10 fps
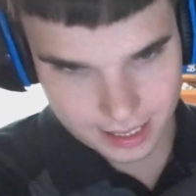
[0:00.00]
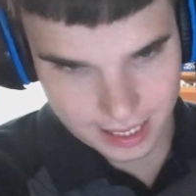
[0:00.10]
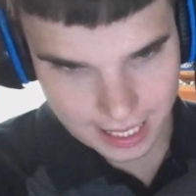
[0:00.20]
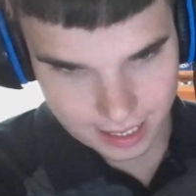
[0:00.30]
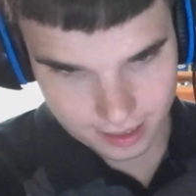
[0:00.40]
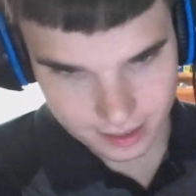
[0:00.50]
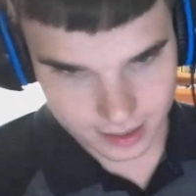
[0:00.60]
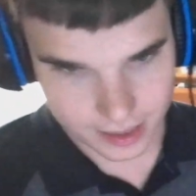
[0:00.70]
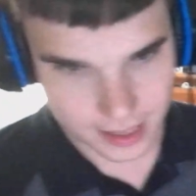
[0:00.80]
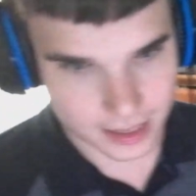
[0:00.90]
there.
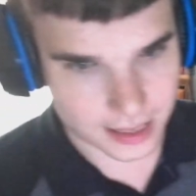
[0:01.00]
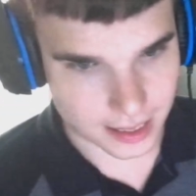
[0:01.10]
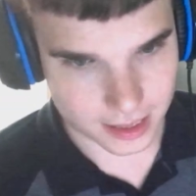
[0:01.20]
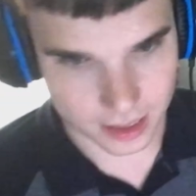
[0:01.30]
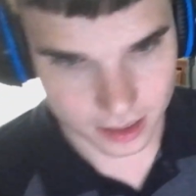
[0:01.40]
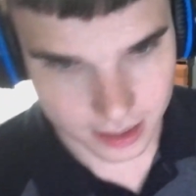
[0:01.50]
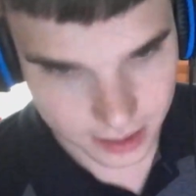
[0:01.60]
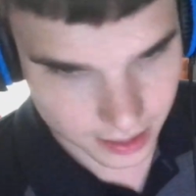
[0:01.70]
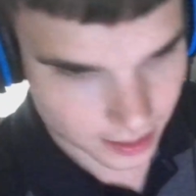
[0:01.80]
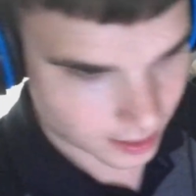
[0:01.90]
The scissors.